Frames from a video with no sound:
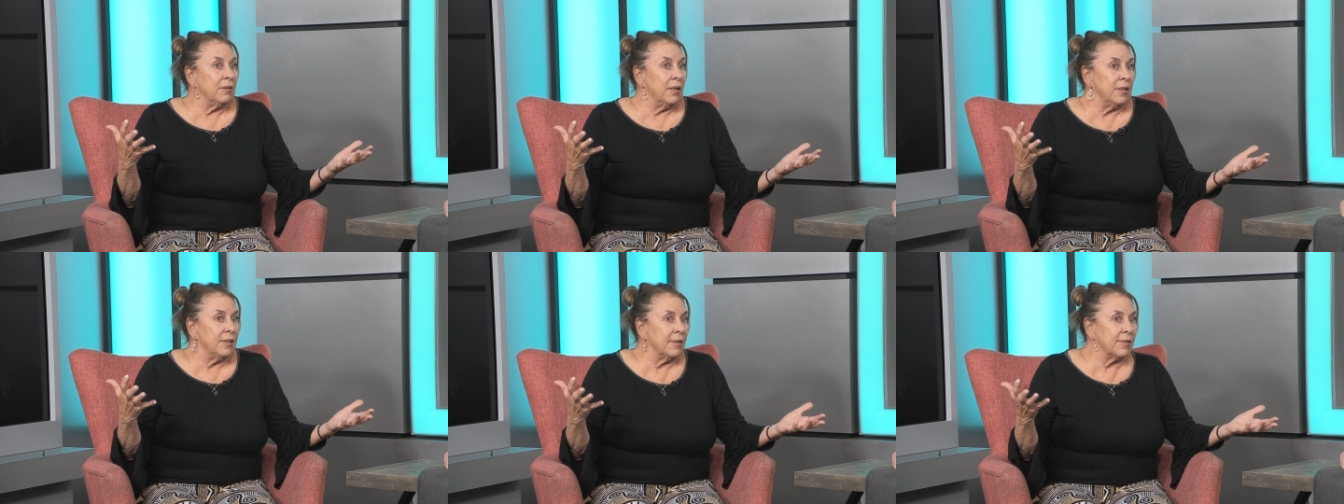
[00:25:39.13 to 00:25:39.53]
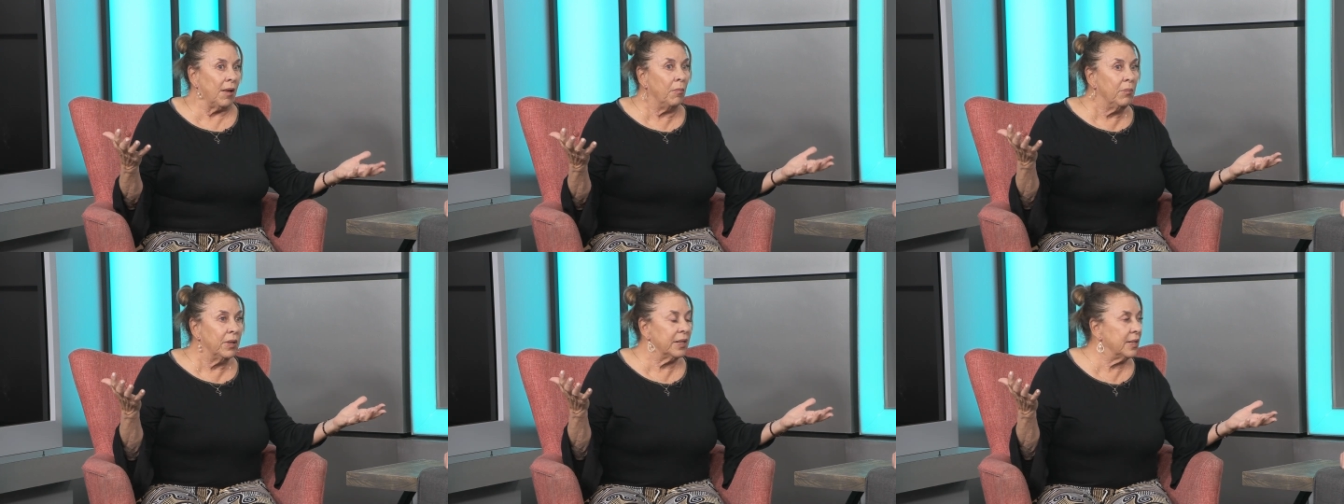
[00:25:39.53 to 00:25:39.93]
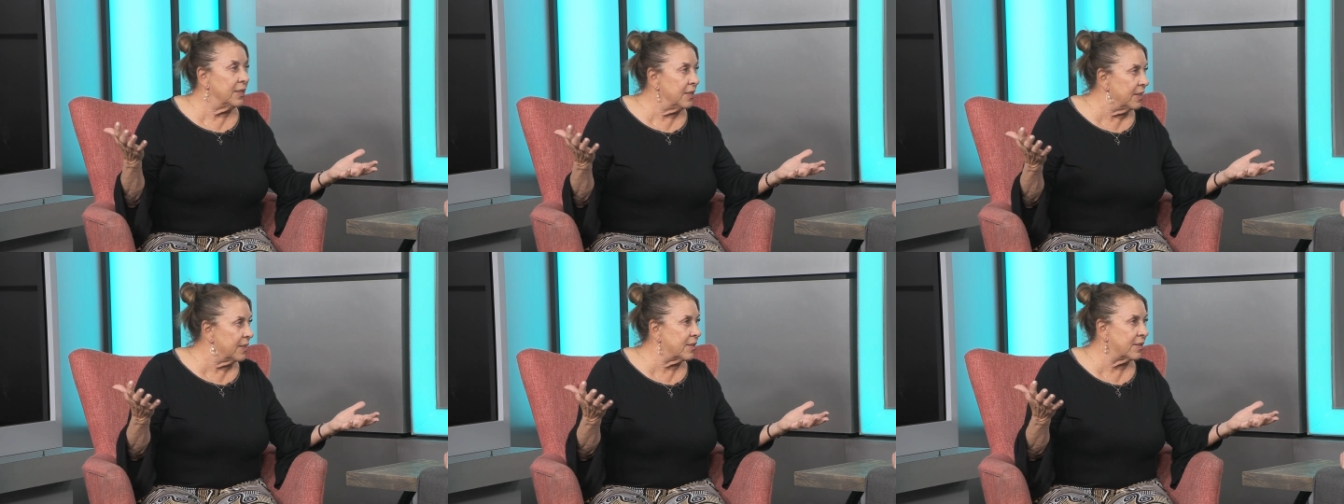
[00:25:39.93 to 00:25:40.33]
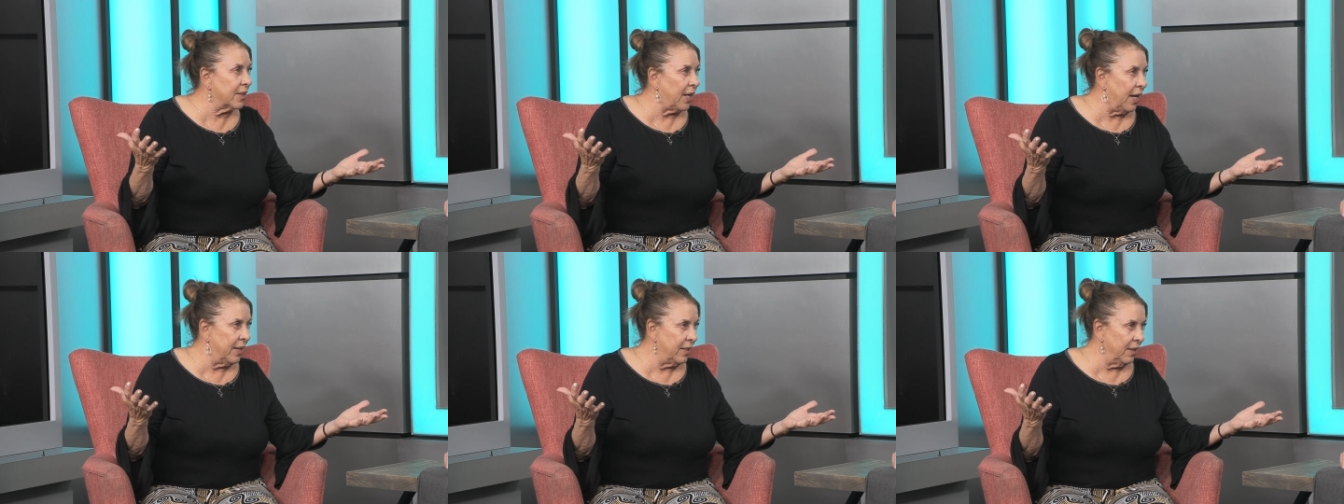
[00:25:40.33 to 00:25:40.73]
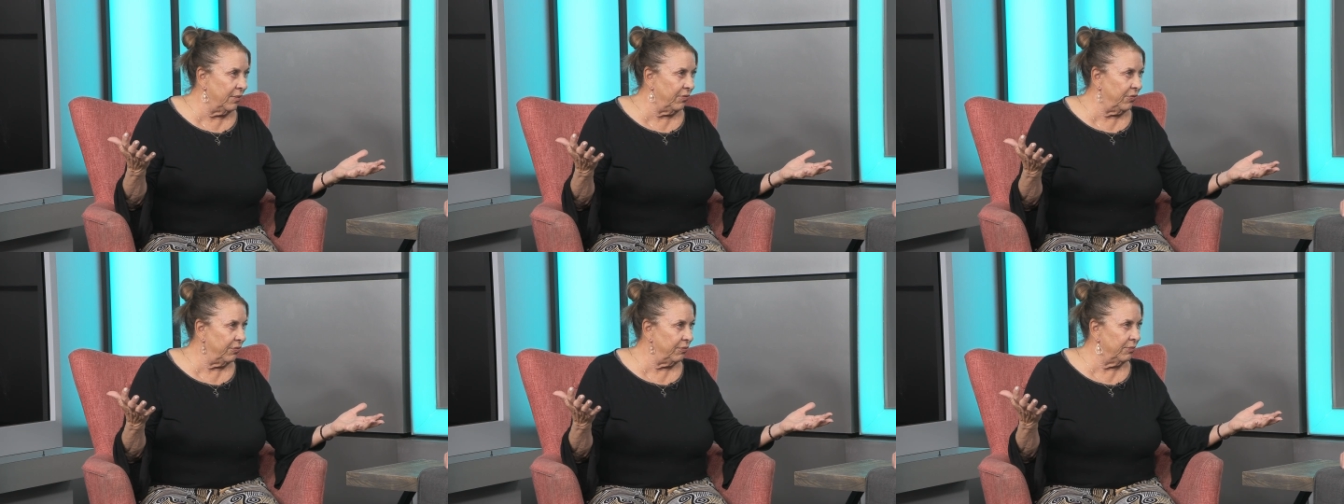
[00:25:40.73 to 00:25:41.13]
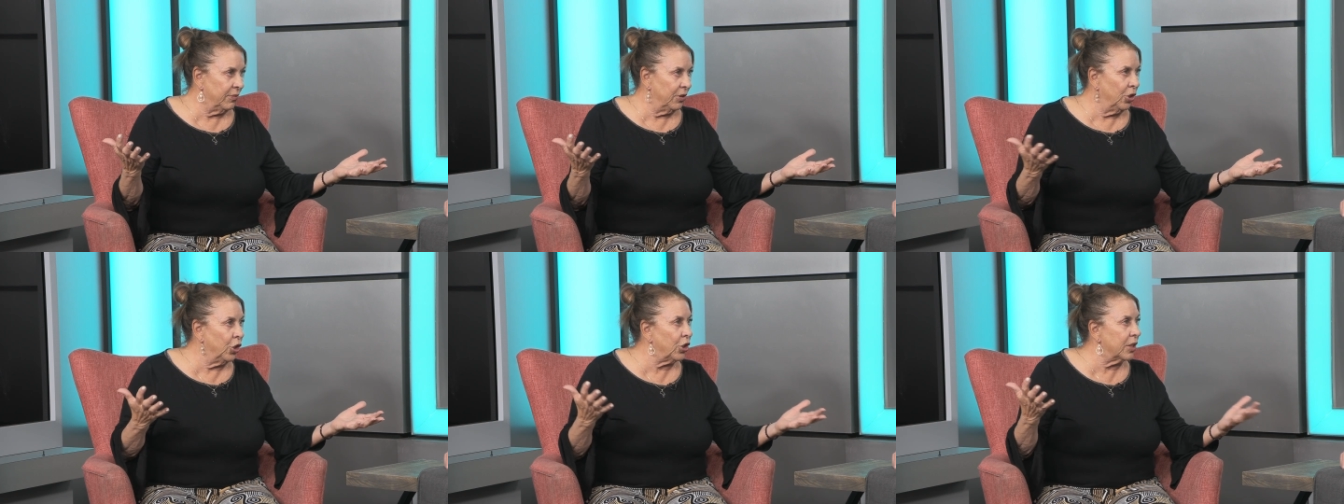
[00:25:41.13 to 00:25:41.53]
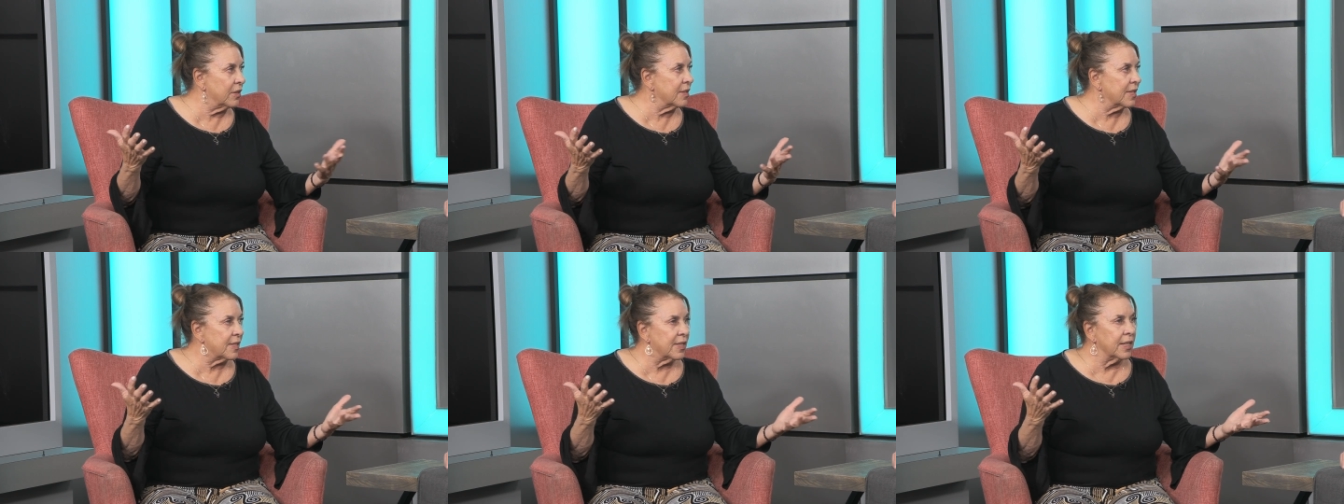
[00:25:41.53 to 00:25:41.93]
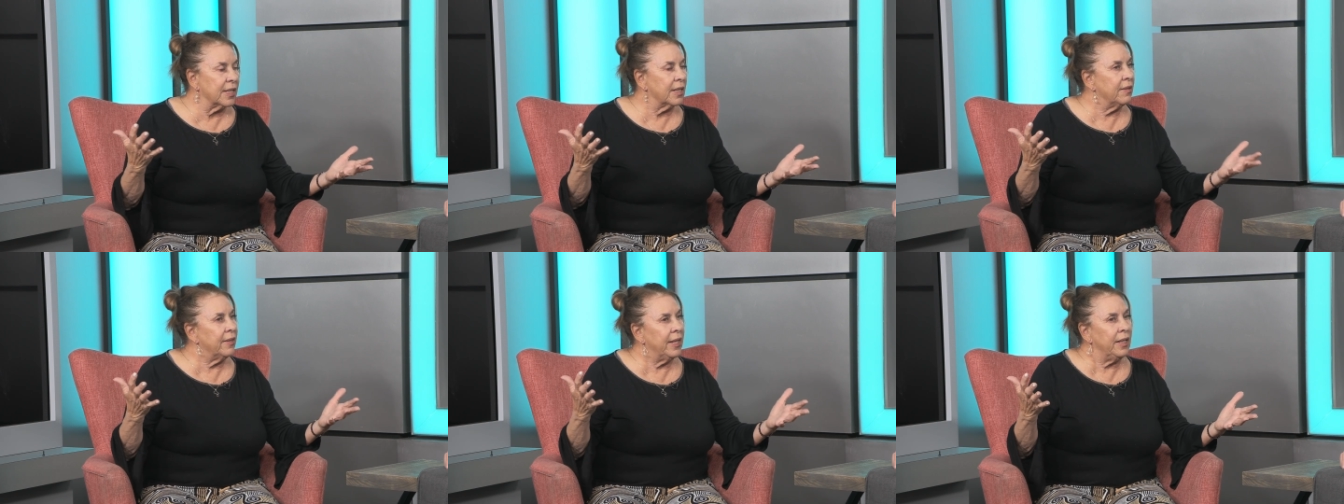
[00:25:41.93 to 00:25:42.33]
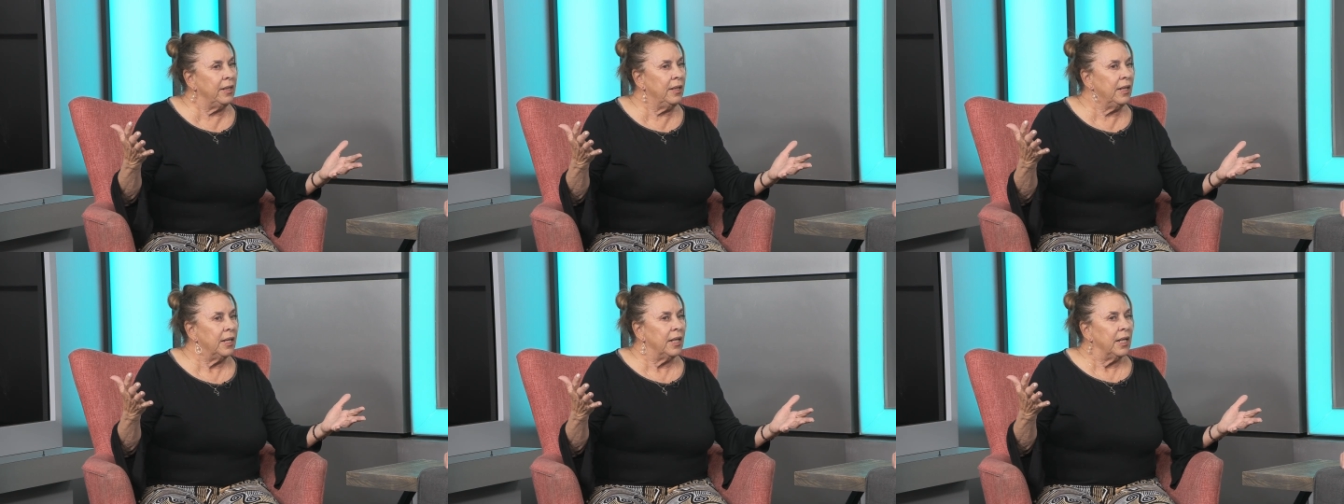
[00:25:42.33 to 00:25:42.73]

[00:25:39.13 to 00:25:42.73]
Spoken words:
and somebody needs to kind of look at this thing. And then,